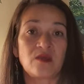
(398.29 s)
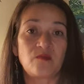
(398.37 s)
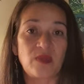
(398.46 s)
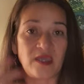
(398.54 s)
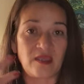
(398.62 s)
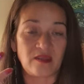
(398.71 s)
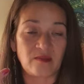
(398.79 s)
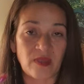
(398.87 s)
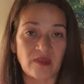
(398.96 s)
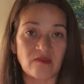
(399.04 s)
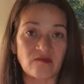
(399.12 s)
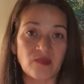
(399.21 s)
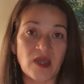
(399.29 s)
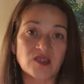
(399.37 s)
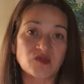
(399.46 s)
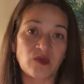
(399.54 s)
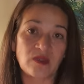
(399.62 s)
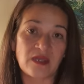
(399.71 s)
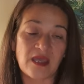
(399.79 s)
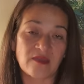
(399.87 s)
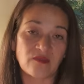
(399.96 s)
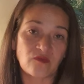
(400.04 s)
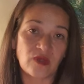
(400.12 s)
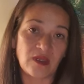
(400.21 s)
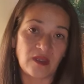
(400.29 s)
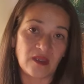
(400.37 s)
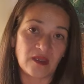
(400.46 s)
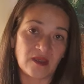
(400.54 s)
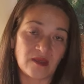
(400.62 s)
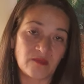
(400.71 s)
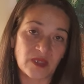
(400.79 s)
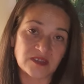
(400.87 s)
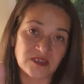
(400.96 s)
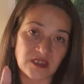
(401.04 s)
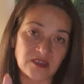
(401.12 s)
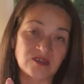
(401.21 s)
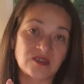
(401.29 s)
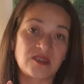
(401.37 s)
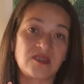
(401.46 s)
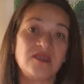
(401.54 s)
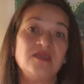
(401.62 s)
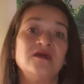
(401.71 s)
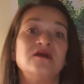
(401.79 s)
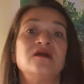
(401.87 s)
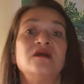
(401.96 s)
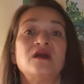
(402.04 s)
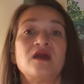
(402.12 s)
being the month of March, we're now 3 months into the year.